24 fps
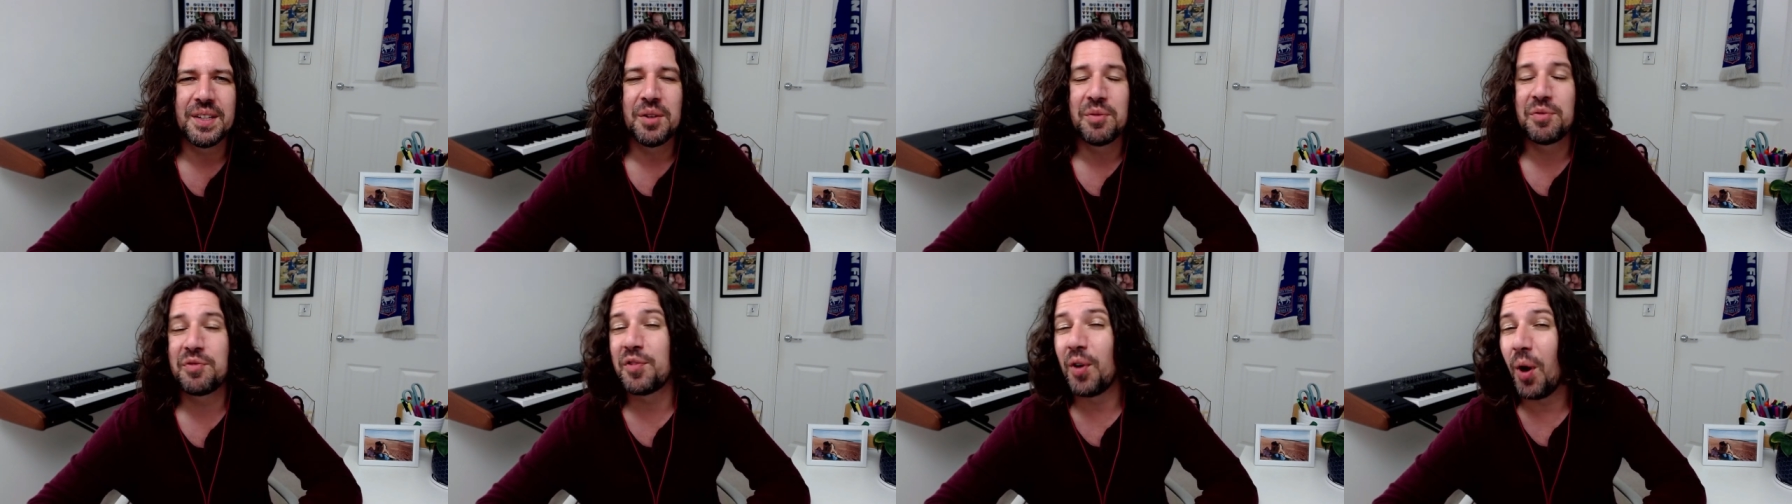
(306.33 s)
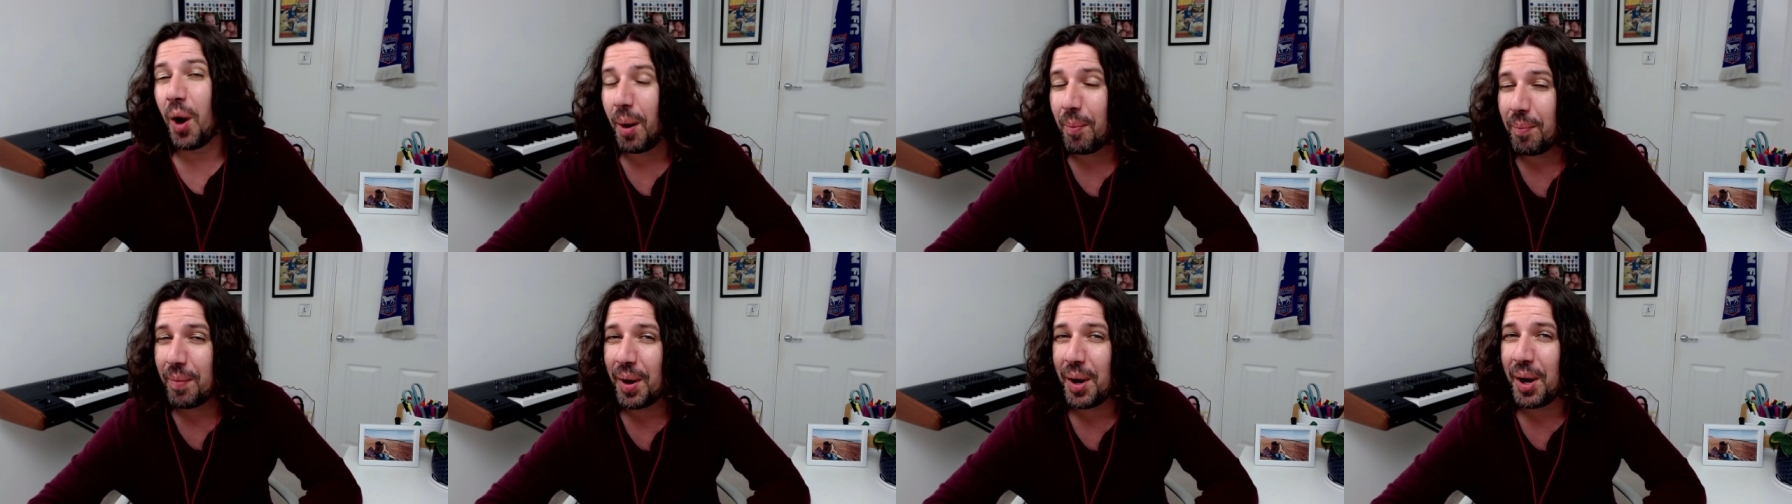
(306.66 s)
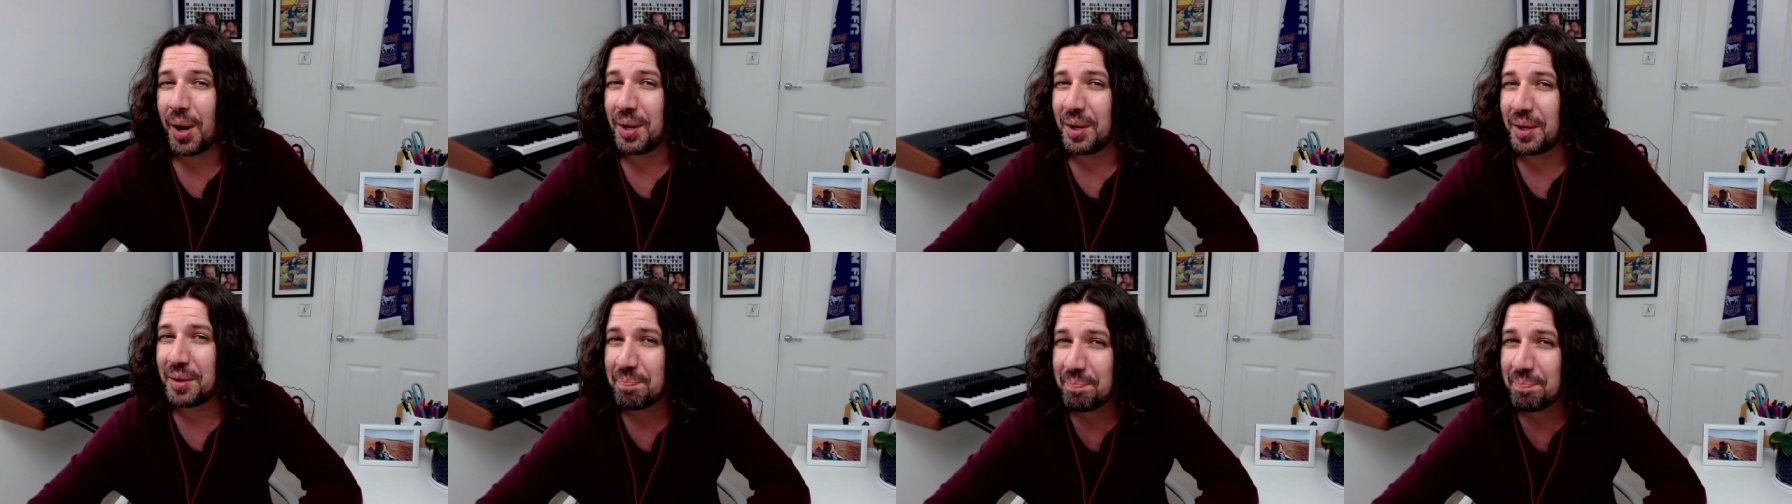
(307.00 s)
from
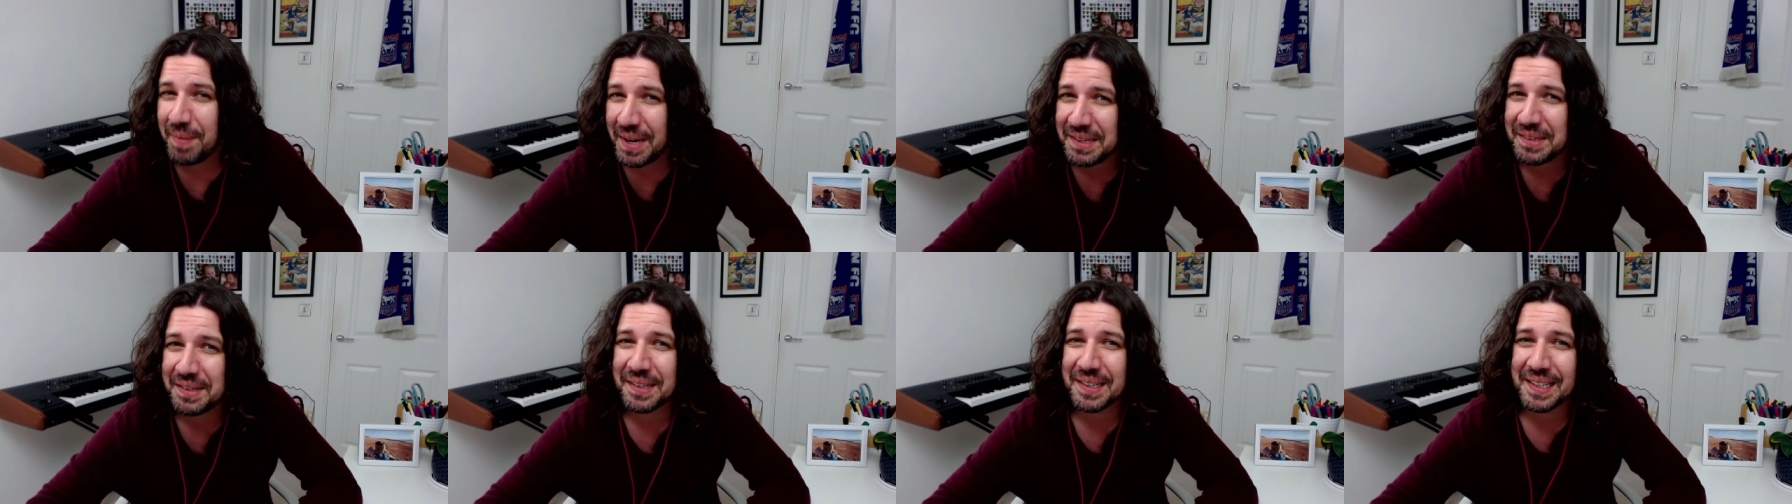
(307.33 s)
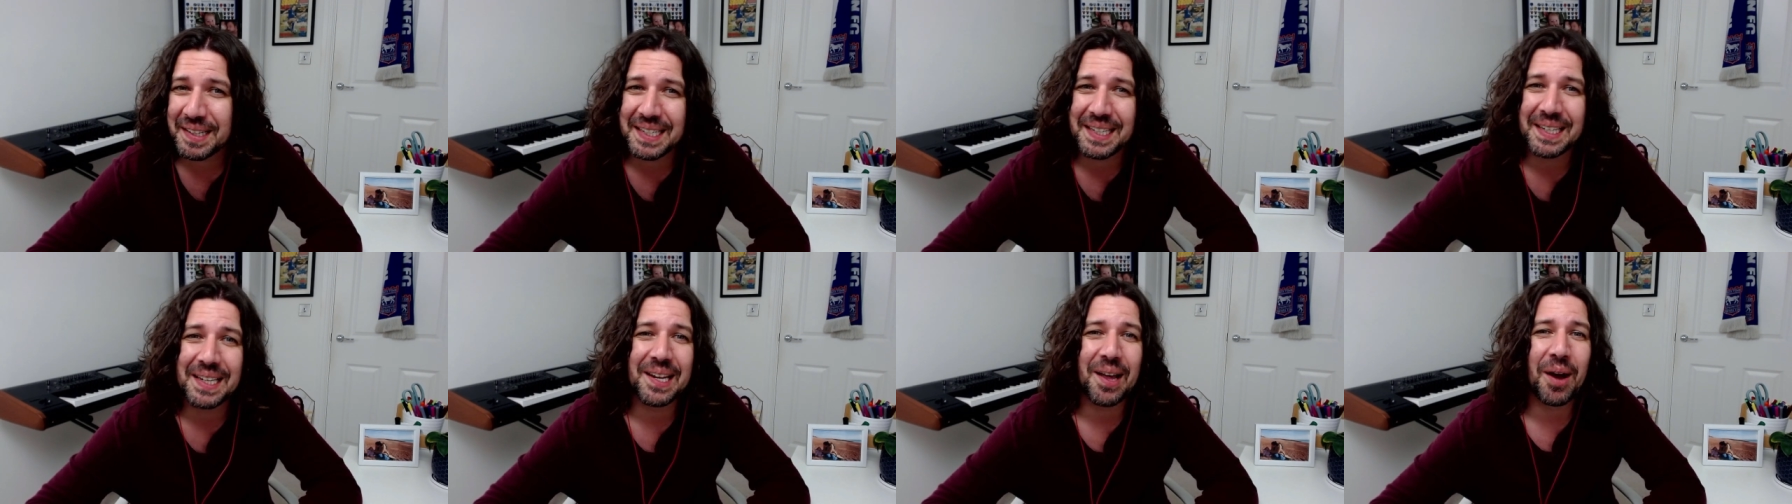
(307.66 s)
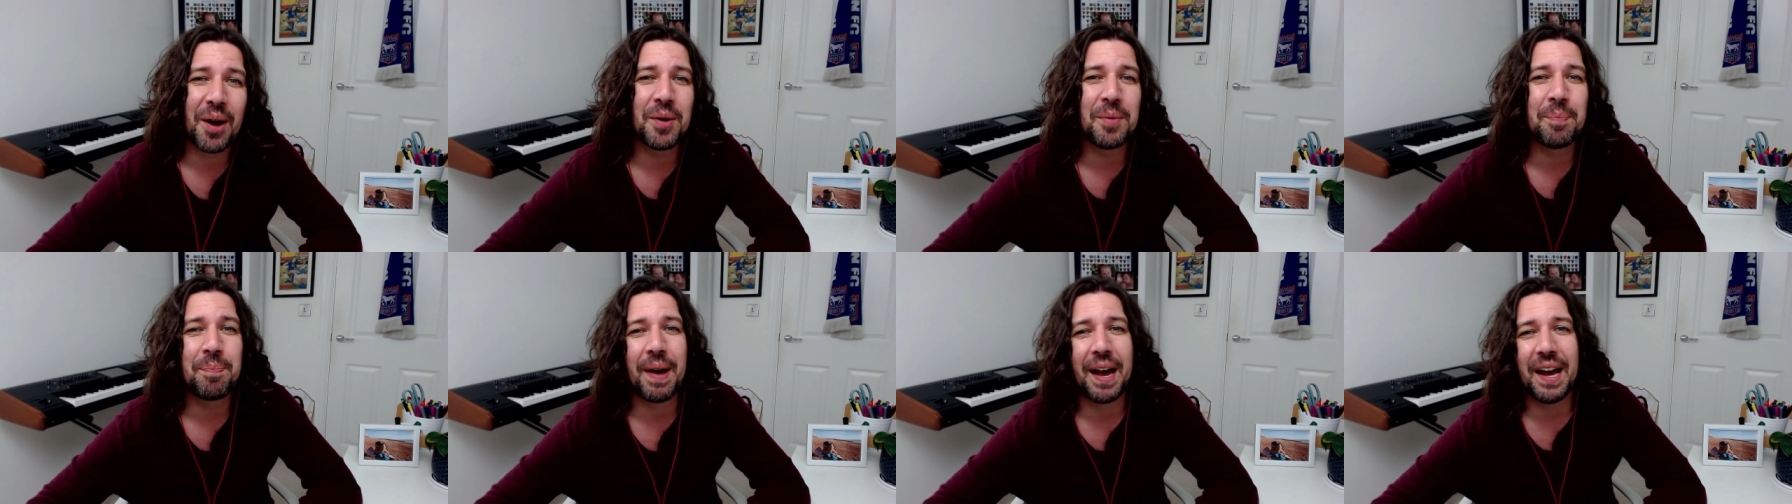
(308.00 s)
an admittedly
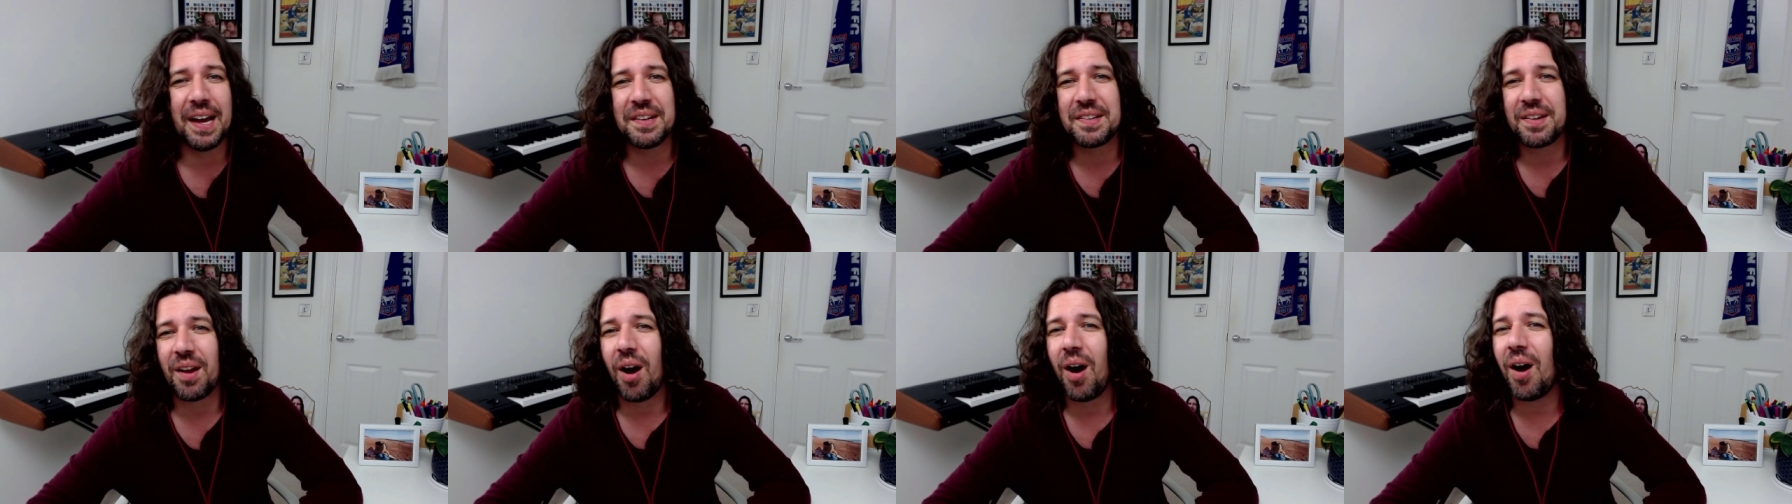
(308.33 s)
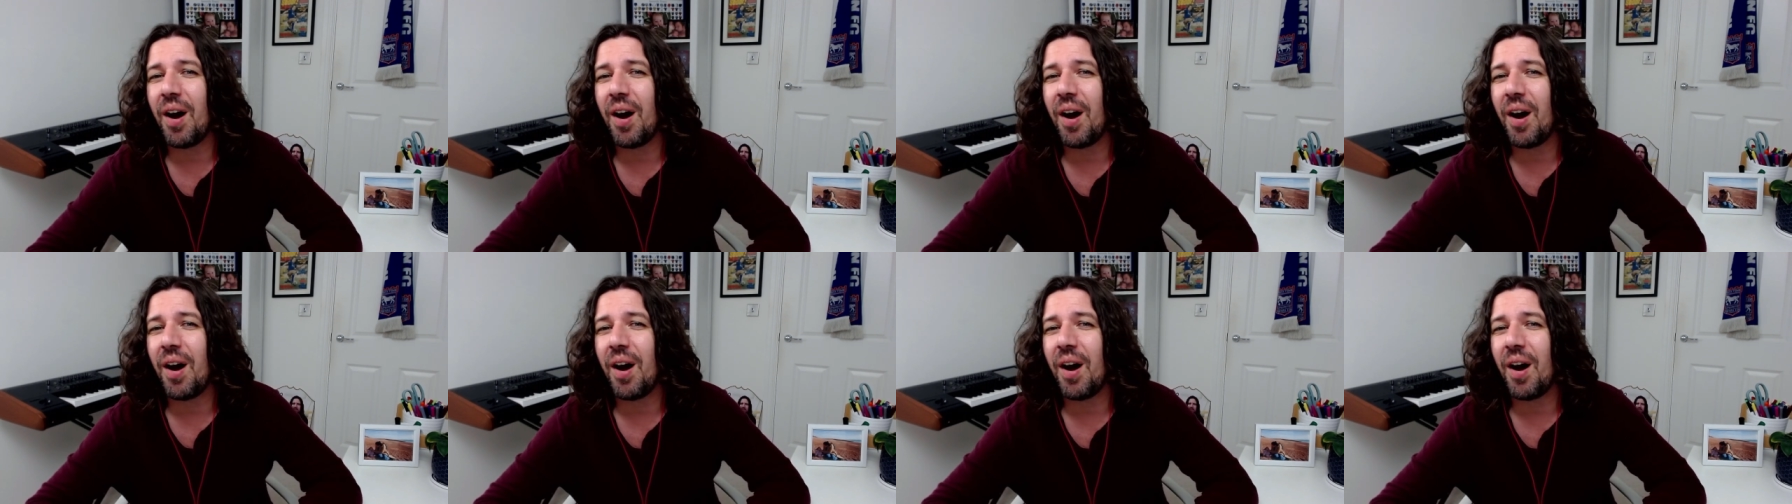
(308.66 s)
low base.